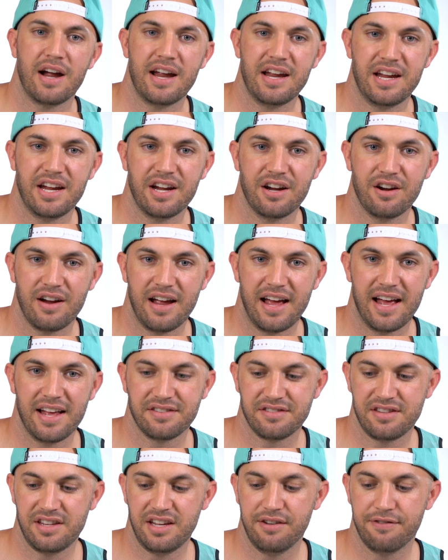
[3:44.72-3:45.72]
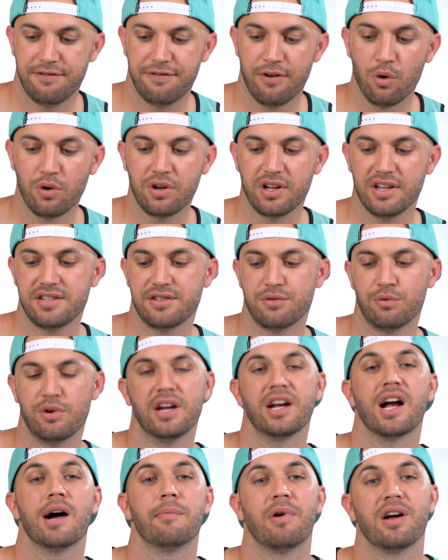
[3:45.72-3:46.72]
right here has the focus
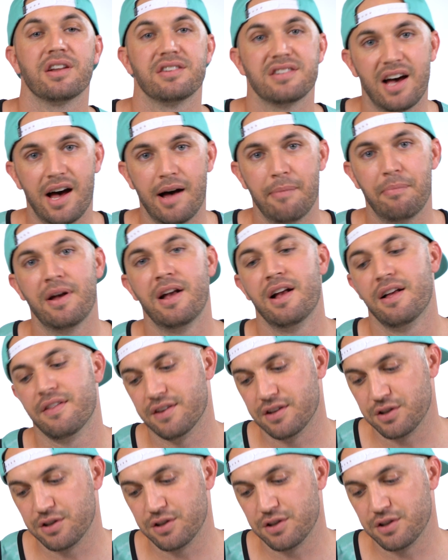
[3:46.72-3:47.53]
ring up on top,